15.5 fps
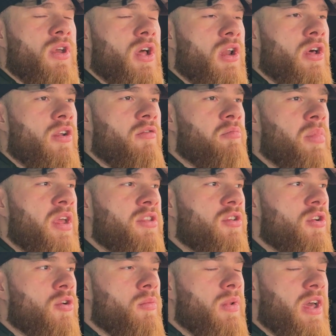a lot of
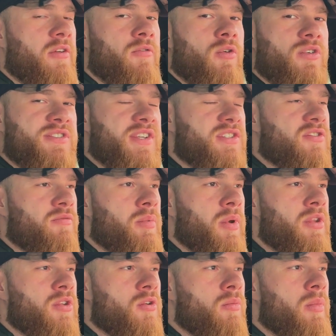pendulum, like 4 sets of
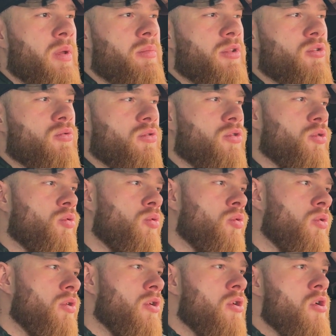pendulum, maybe do 2
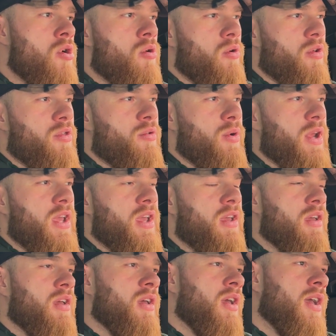or 3,
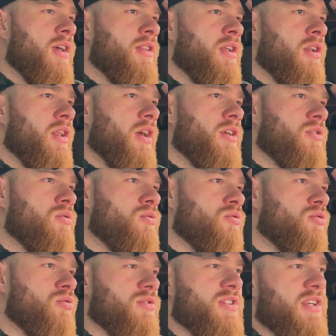and then like do
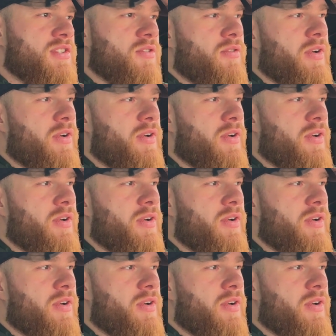2 sets of